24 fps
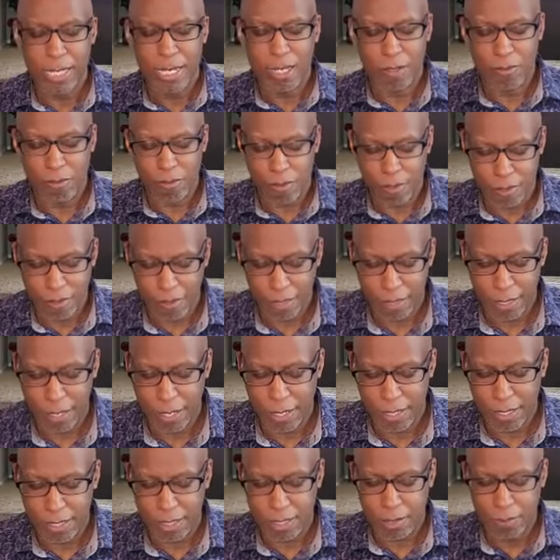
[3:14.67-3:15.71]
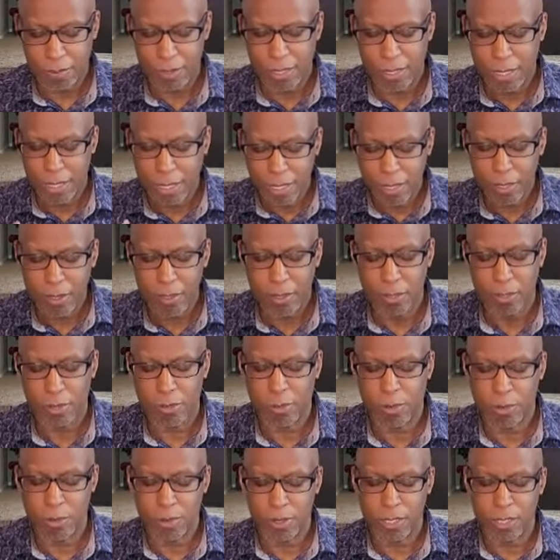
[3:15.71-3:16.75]
and Father God, as we hear your
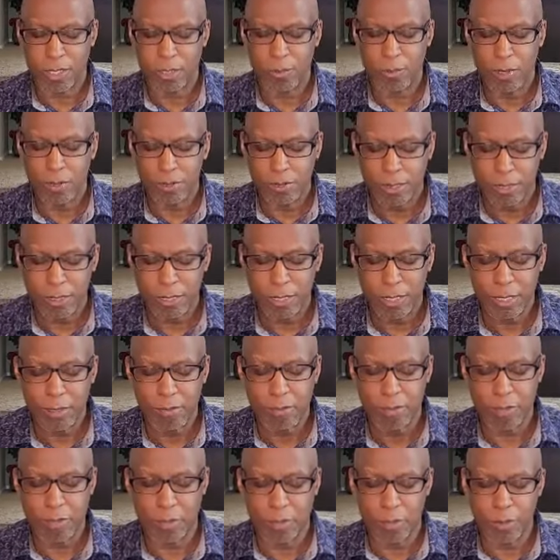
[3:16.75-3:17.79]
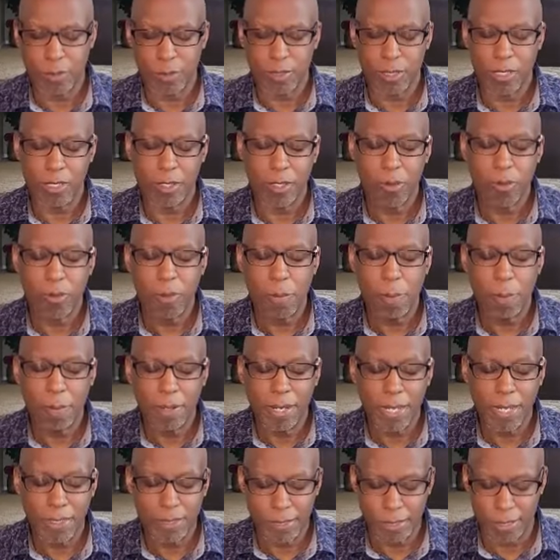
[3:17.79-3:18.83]
word, as we receive your word, that you will
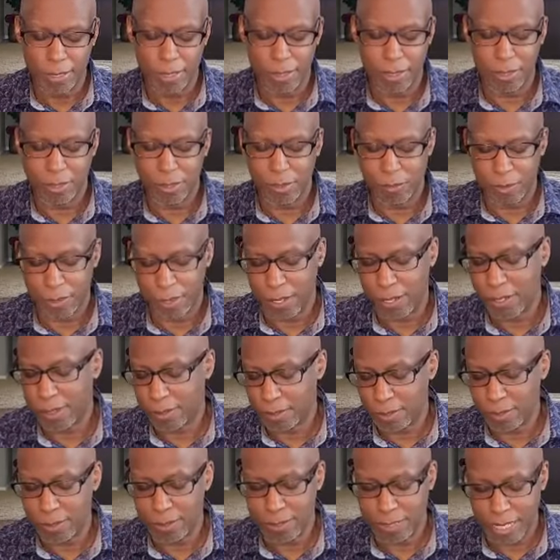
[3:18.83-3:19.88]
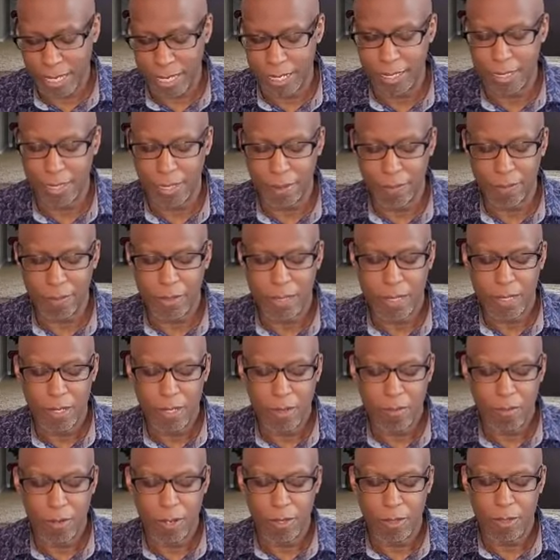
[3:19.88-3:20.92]
bless us with understanding.
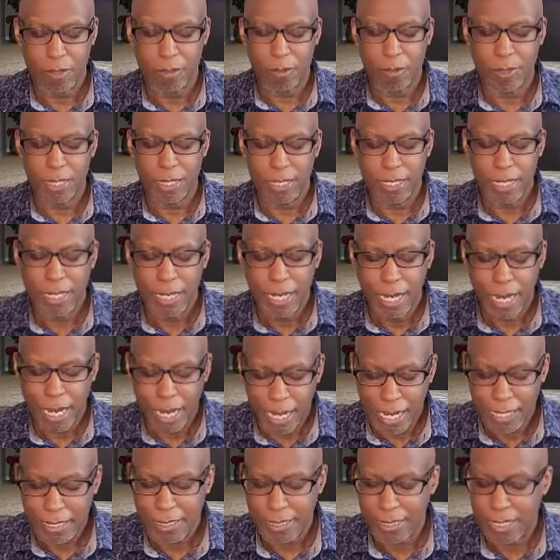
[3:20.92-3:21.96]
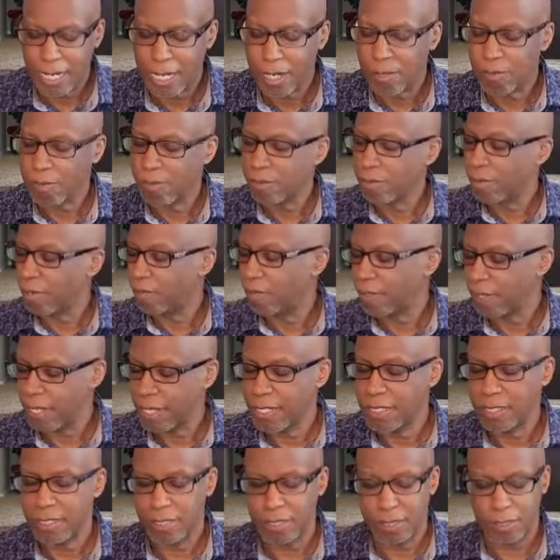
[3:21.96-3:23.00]
Father, we Father, ask now for
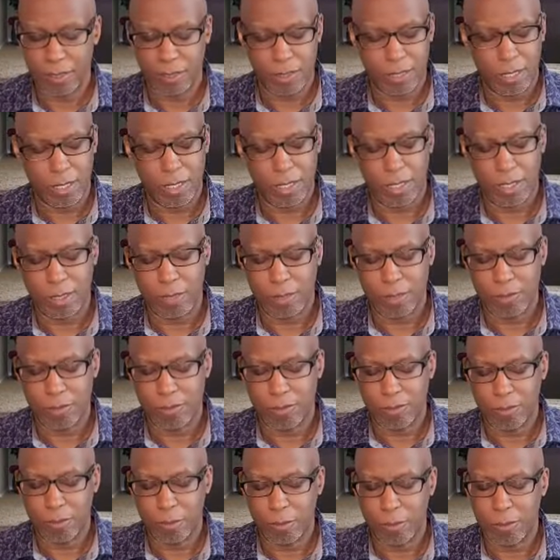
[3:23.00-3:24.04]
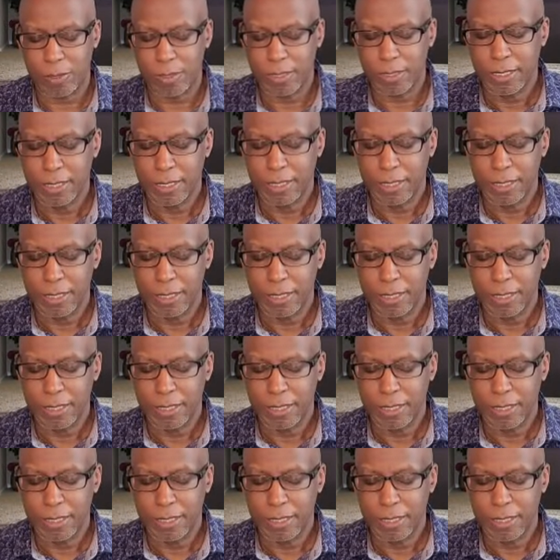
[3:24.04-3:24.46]
revelation, uh, for